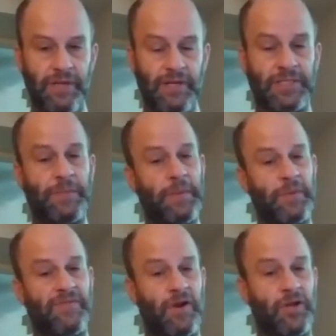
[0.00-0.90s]
Now, some
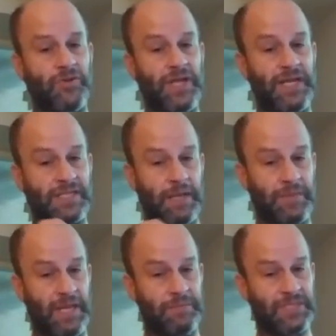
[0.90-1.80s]
people have argued that Islam
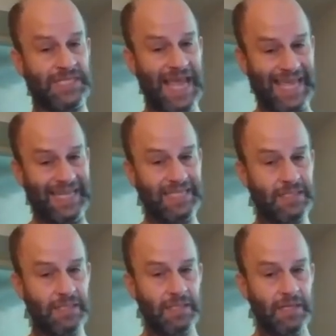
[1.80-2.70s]
came
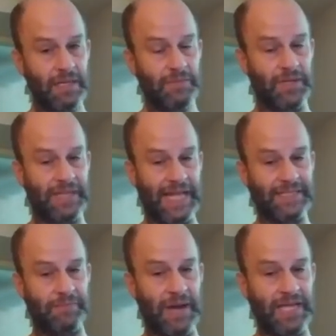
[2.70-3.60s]
second, but
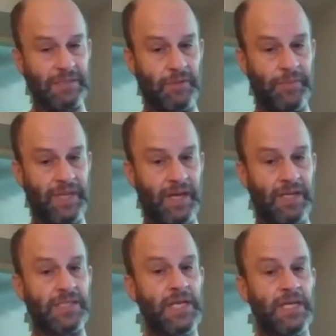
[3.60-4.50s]
that's impossible
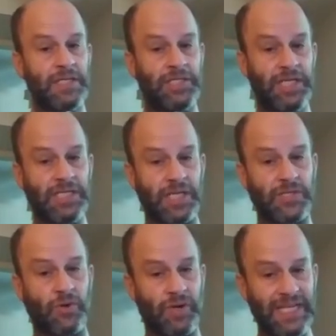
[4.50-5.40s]
because
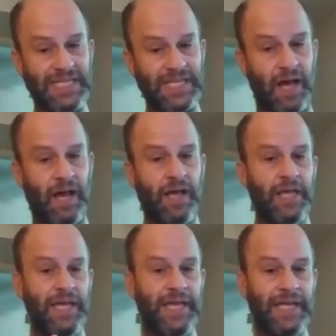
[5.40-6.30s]
Jesus or Isa
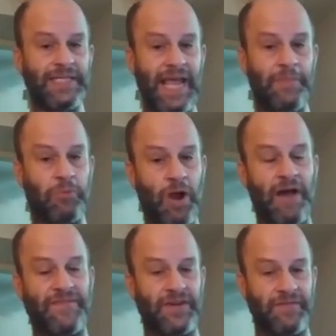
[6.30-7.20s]
is a
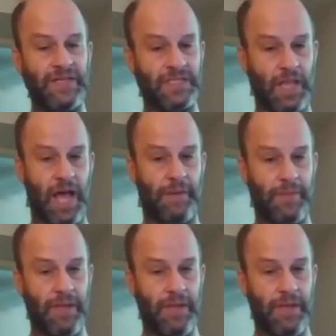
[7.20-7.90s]
prophet of Islam.